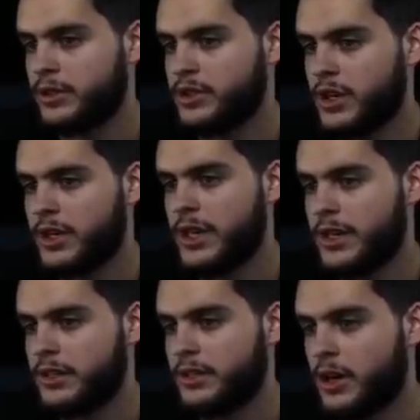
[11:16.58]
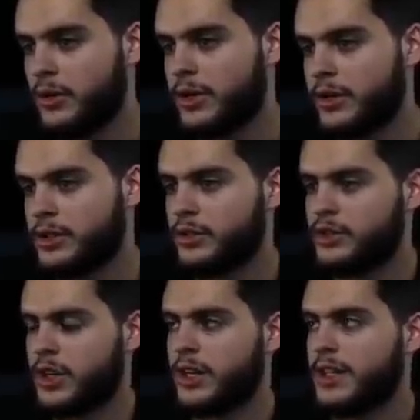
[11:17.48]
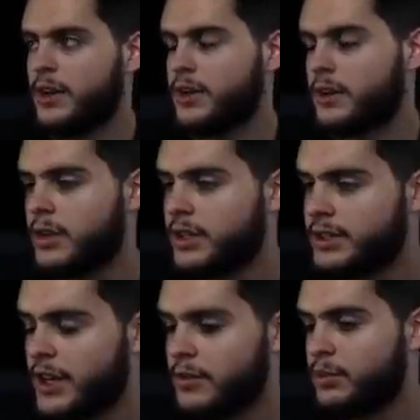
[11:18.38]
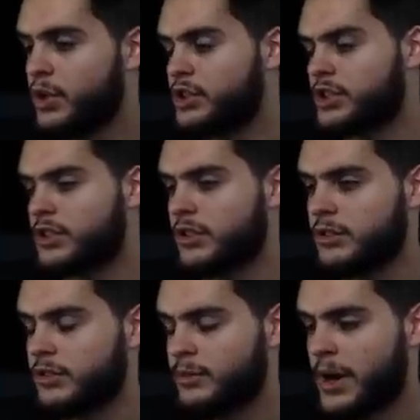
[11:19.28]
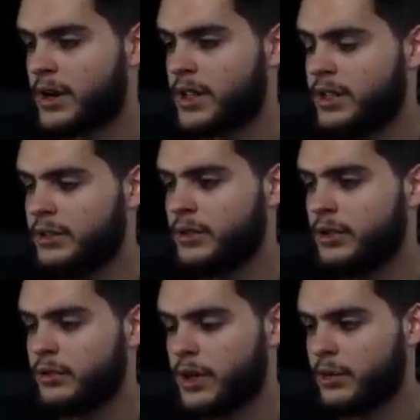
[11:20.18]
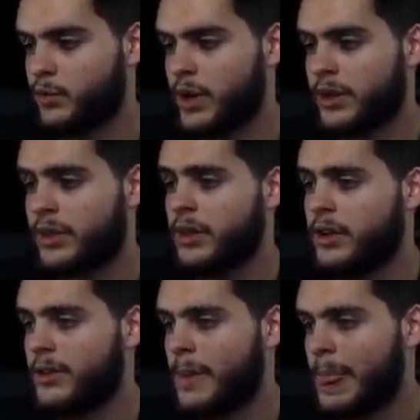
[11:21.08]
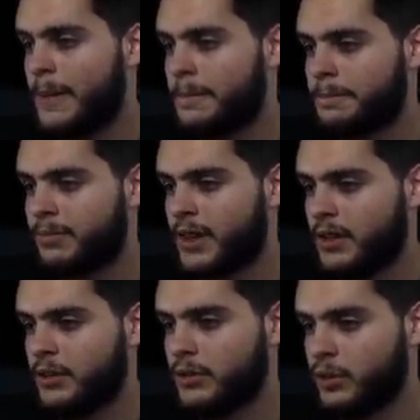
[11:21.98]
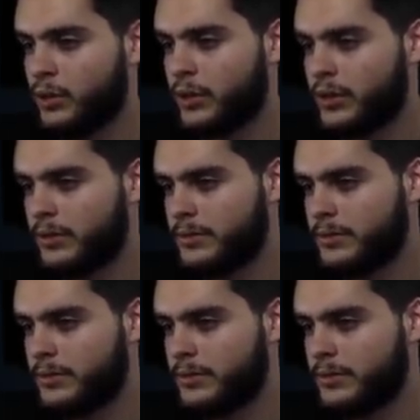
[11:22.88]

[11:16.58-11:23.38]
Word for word: trying to get it go here. He's really trying to get down here. Devin Bush is about a keel over out of breath. Oh, Lord.